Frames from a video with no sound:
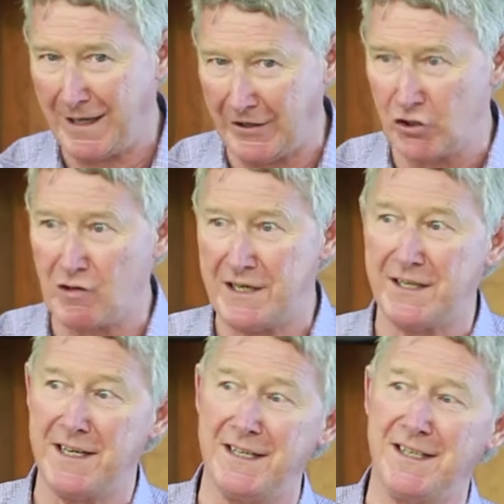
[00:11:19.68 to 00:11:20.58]
I'll address
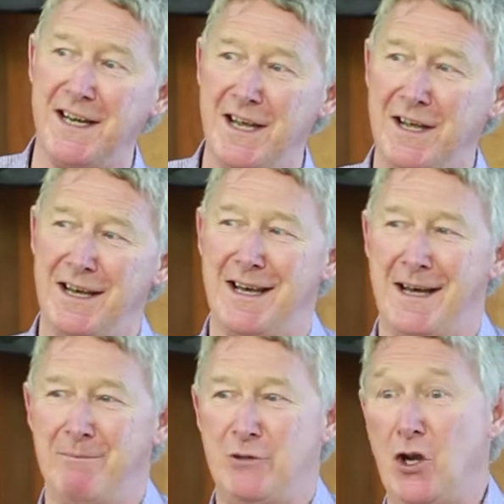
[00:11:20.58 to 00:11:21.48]
these
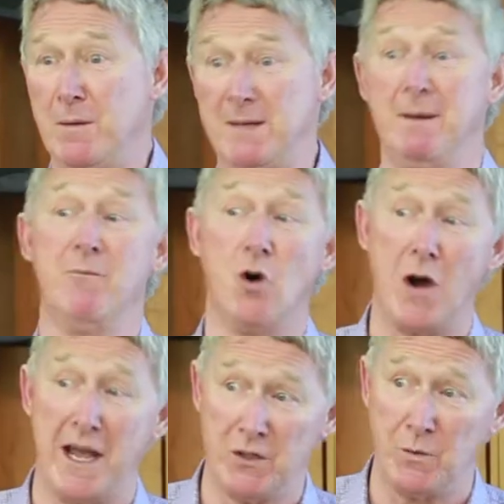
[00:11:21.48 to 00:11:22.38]
um, terms a bit
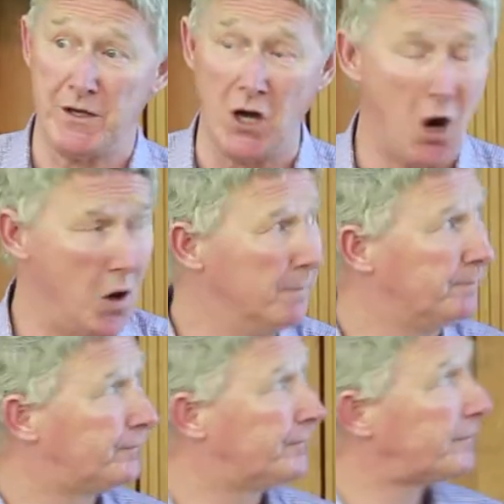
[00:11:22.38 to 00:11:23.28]
more as we go.
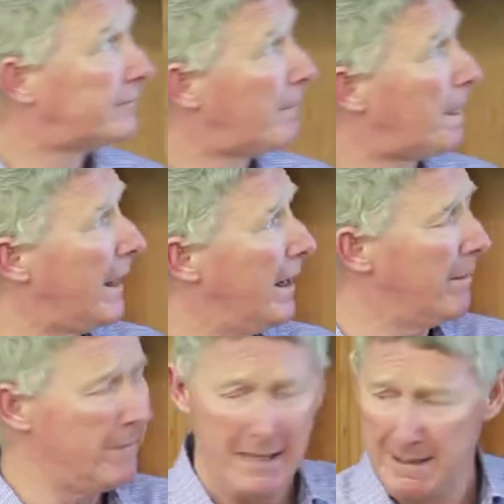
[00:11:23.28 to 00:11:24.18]

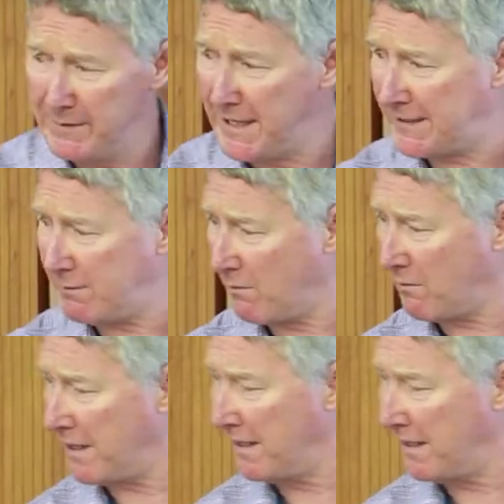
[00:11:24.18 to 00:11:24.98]
Um, but that's what, we're,